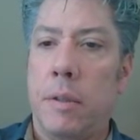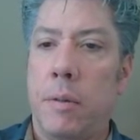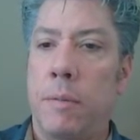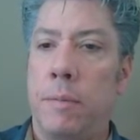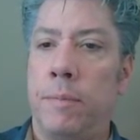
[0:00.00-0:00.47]

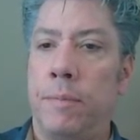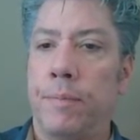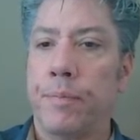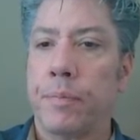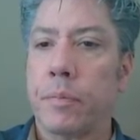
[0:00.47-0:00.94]

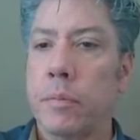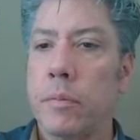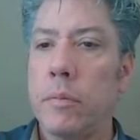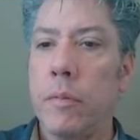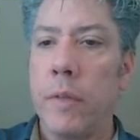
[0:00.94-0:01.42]

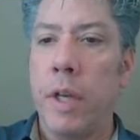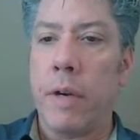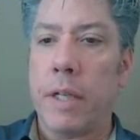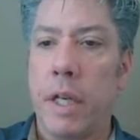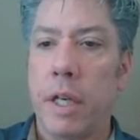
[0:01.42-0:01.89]
if
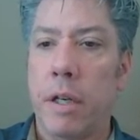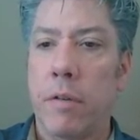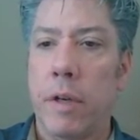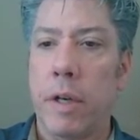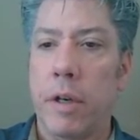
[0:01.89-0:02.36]
I take it
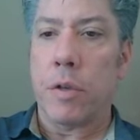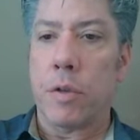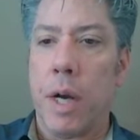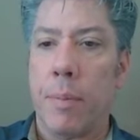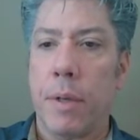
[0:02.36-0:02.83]
over here
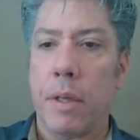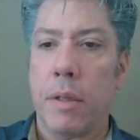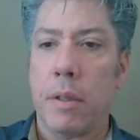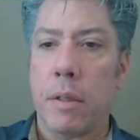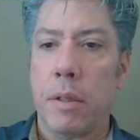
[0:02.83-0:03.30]
drop it
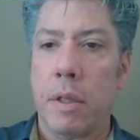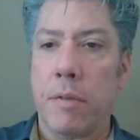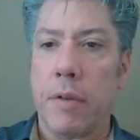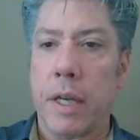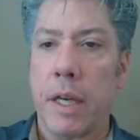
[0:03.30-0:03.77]
Let's see
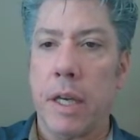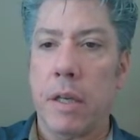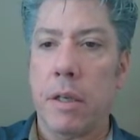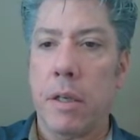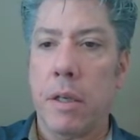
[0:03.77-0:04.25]
if I can.
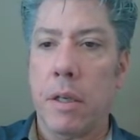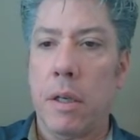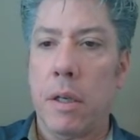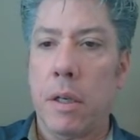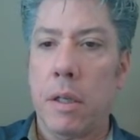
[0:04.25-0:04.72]

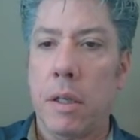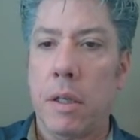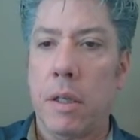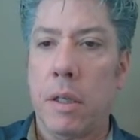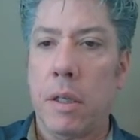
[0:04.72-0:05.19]

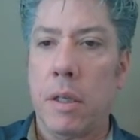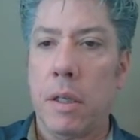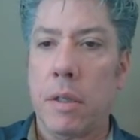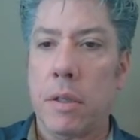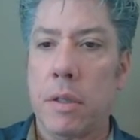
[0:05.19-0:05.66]
Uh,
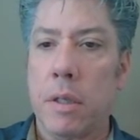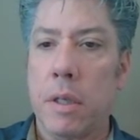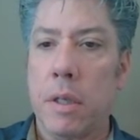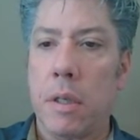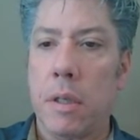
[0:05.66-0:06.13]
let's
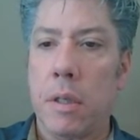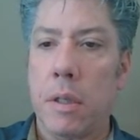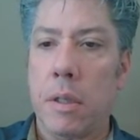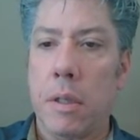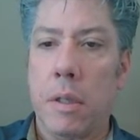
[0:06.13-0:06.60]
see.
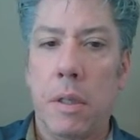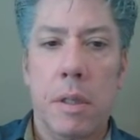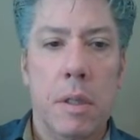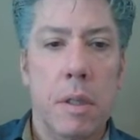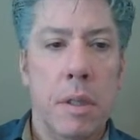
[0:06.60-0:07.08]

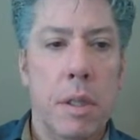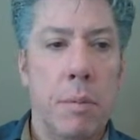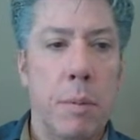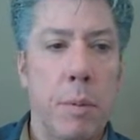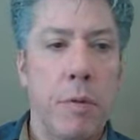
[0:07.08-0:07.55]

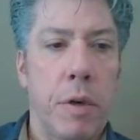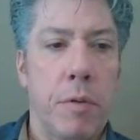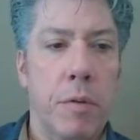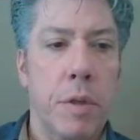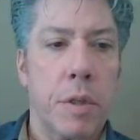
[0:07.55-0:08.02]
Let me move
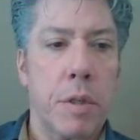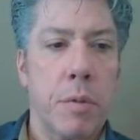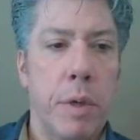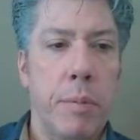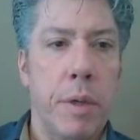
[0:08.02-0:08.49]
over just a
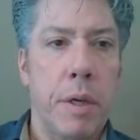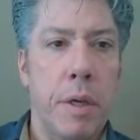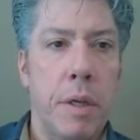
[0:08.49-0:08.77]
wee bit.